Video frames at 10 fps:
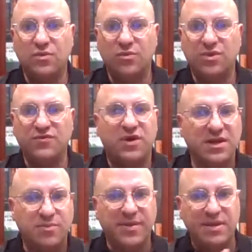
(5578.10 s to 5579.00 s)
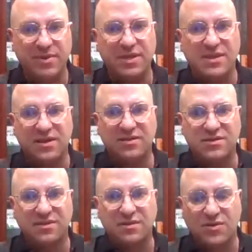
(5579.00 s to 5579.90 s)
we've got a public
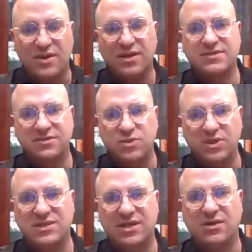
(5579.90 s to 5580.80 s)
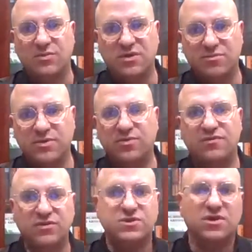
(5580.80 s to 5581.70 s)
health crisis we're dealing with, but
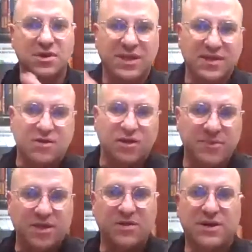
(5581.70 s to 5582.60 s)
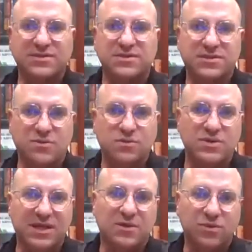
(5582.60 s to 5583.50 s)
we've also got an economic crisis that we're
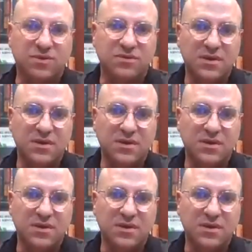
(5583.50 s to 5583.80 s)
dealing with.